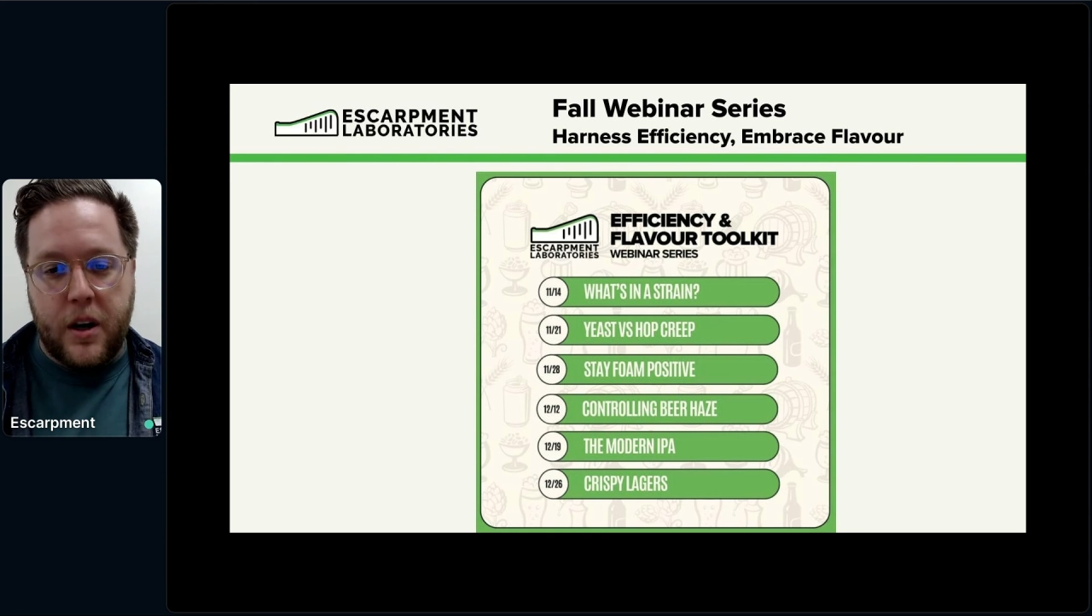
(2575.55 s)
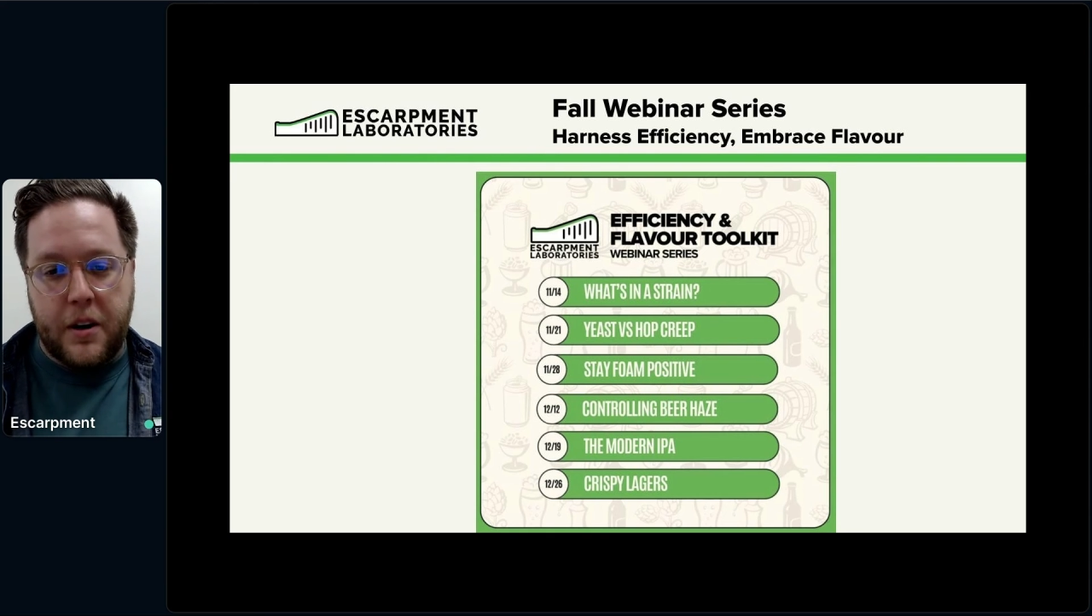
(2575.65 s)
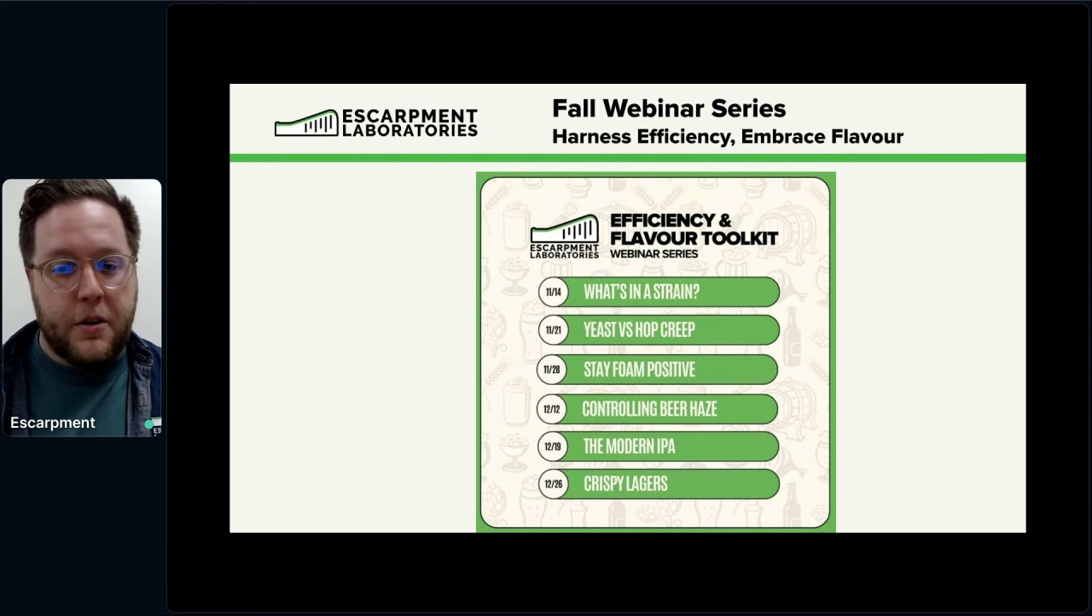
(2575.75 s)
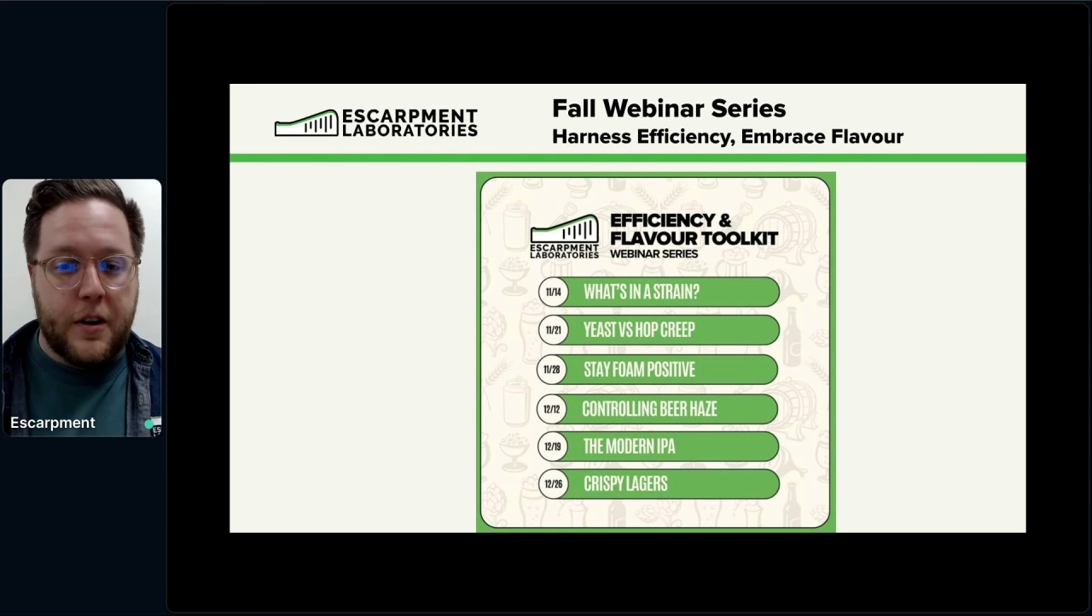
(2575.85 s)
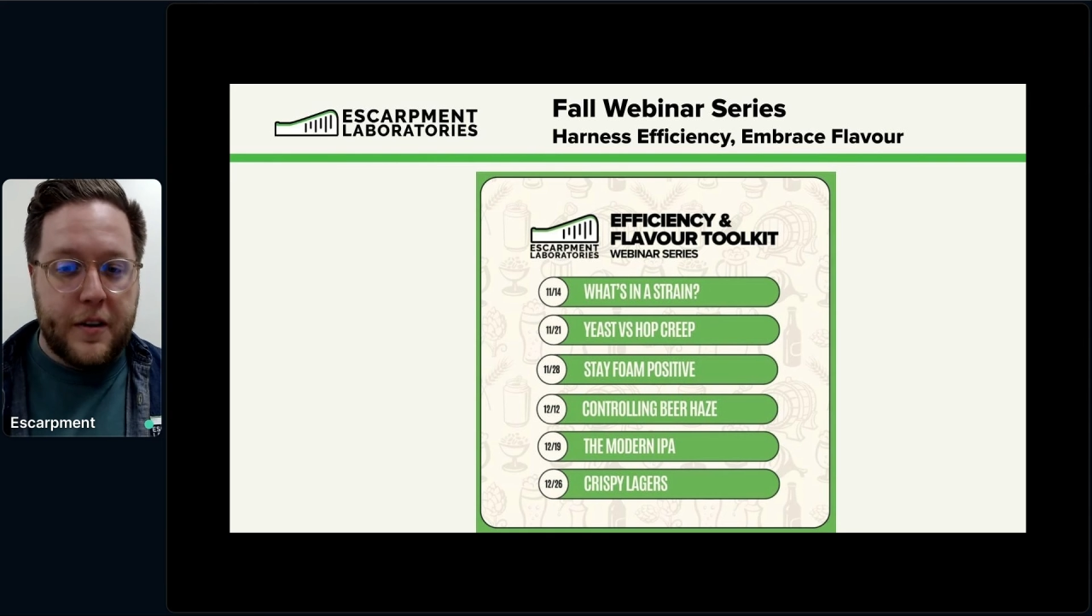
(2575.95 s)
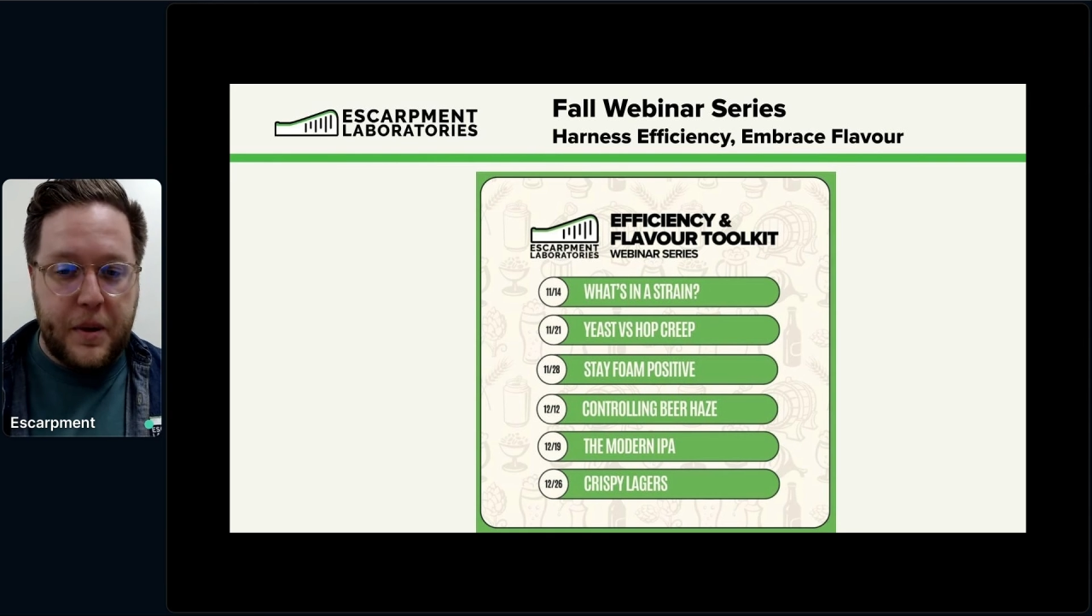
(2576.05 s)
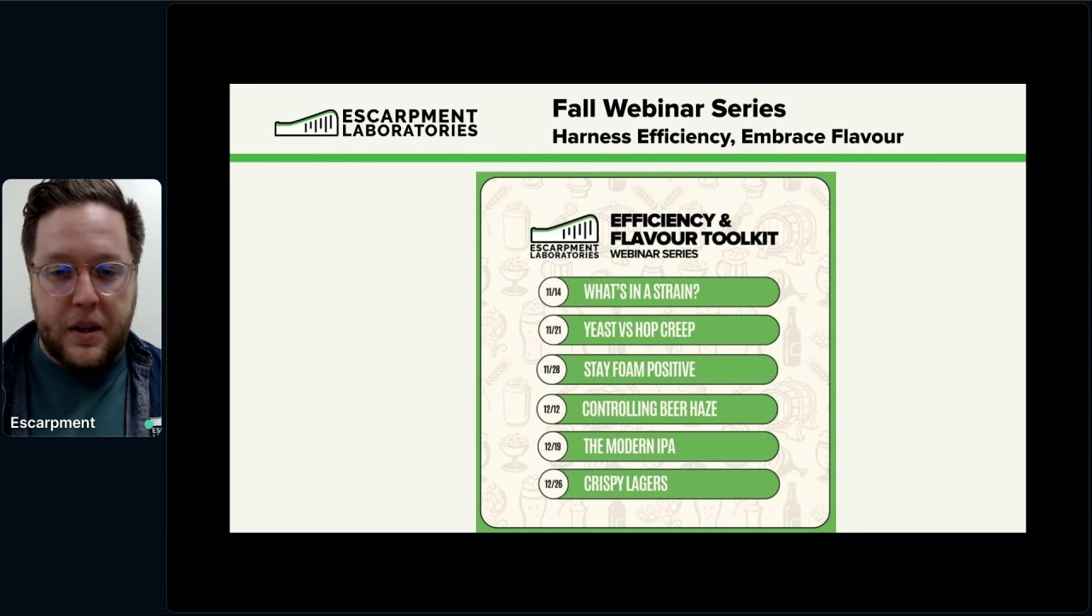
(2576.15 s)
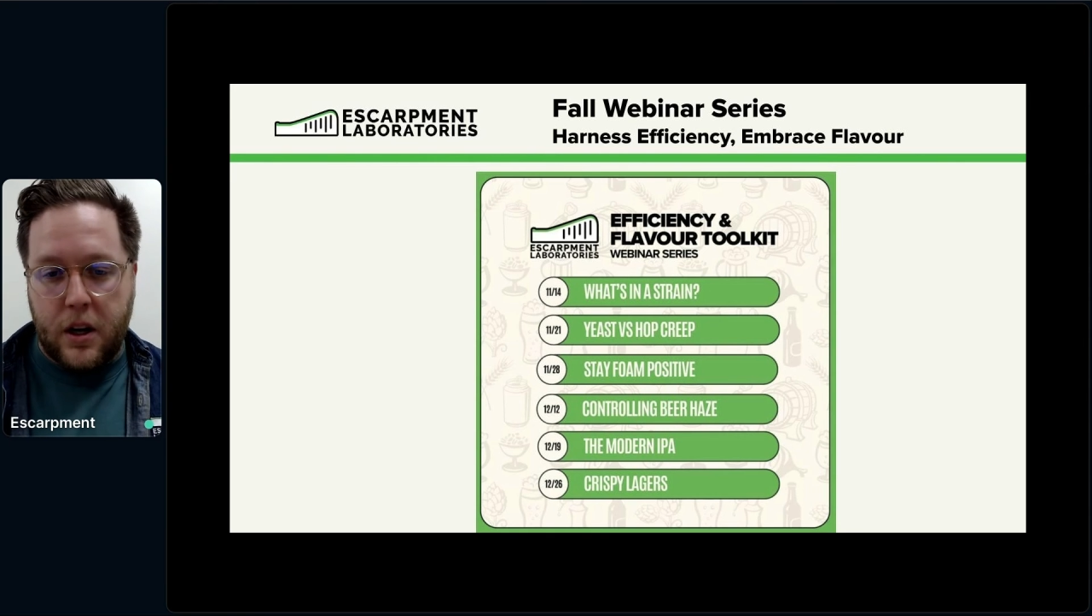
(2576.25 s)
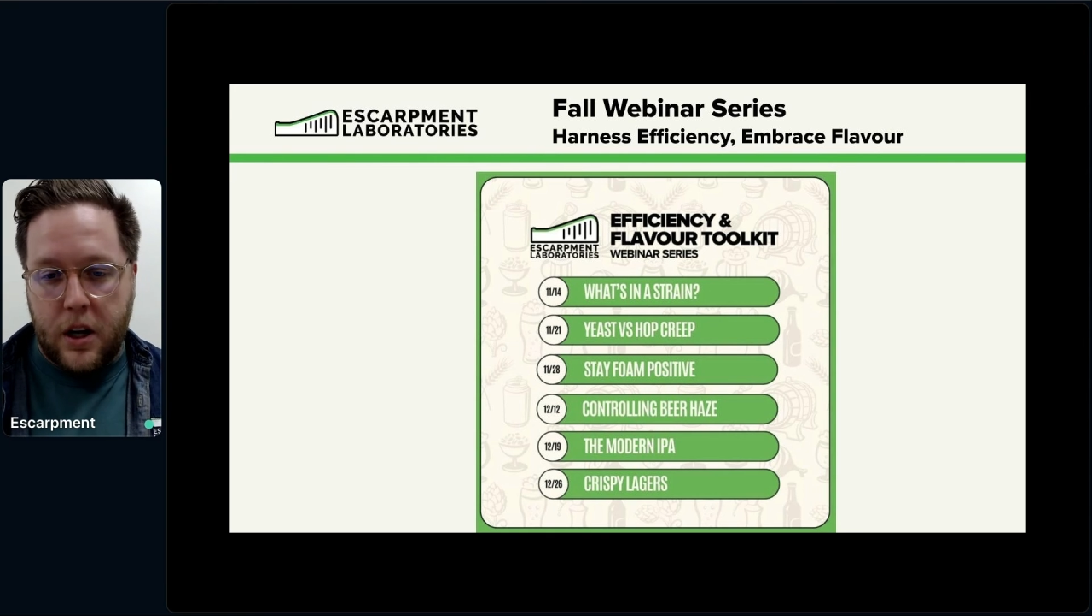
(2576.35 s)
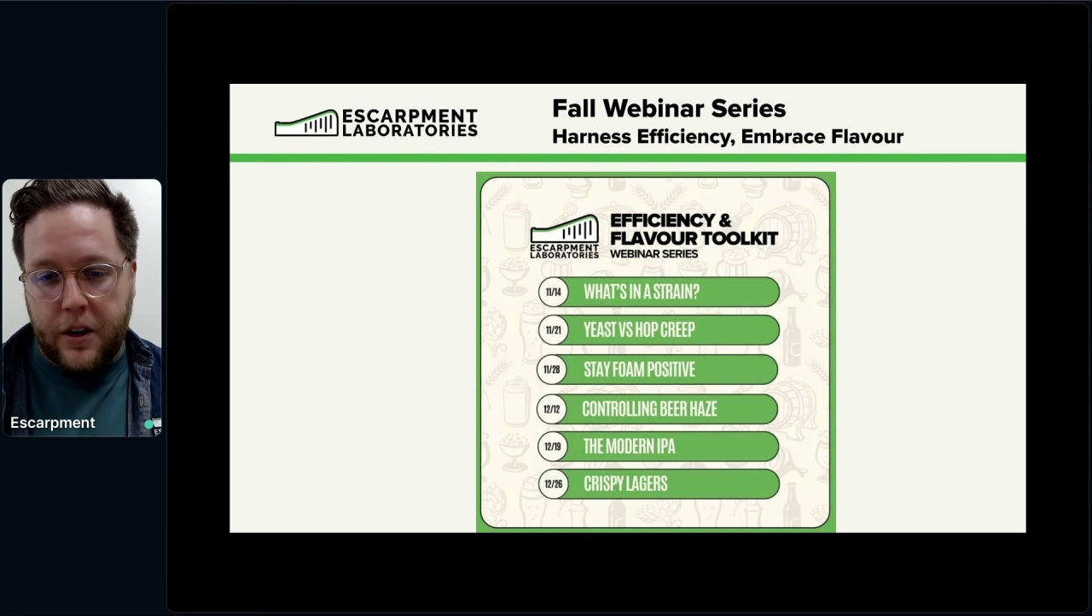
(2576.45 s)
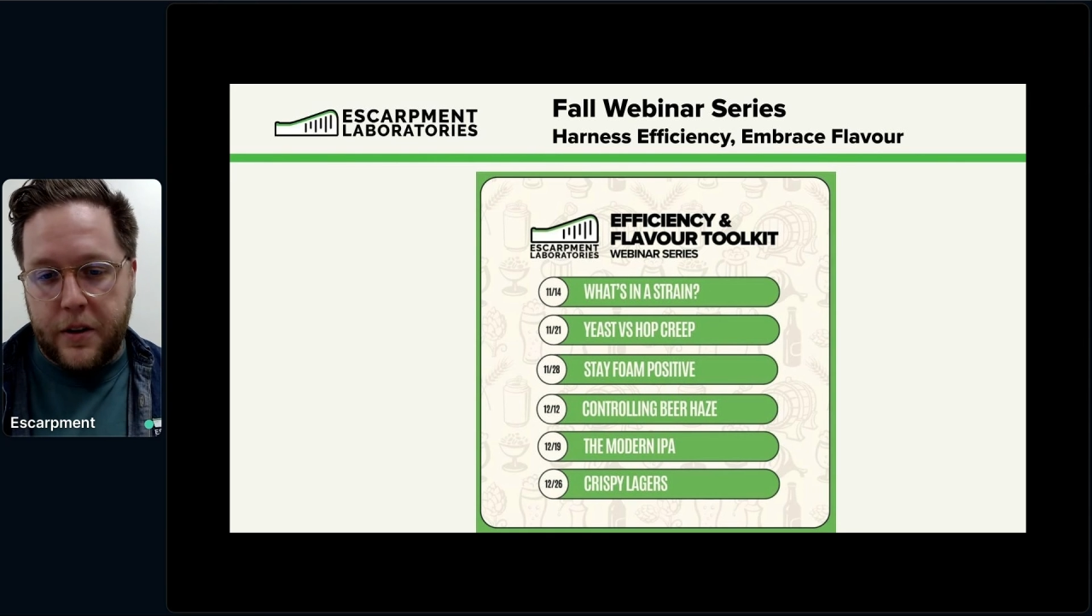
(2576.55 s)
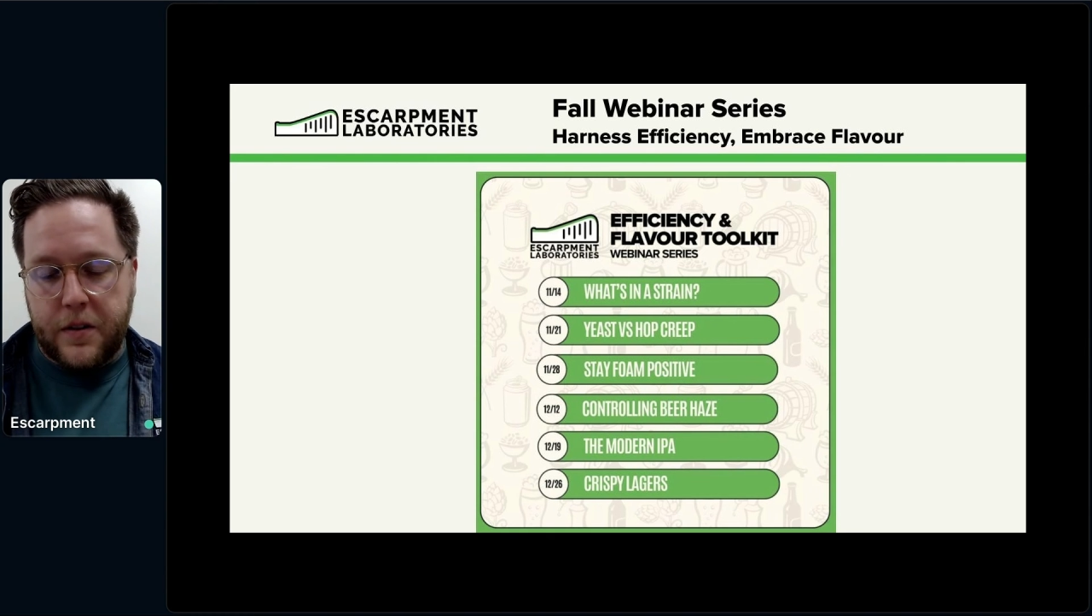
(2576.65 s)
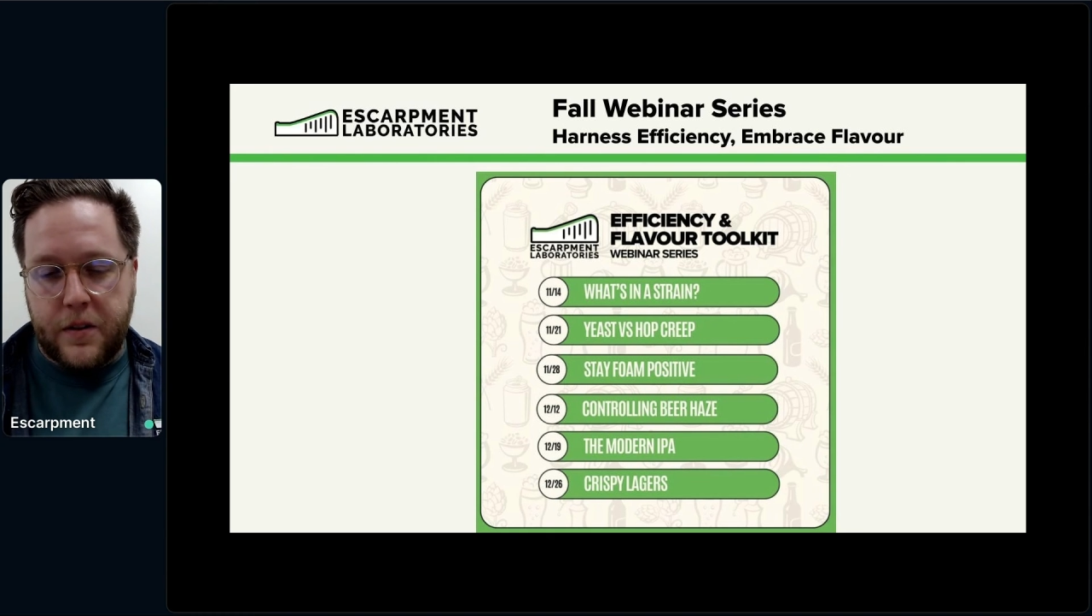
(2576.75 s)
on crispy lagers.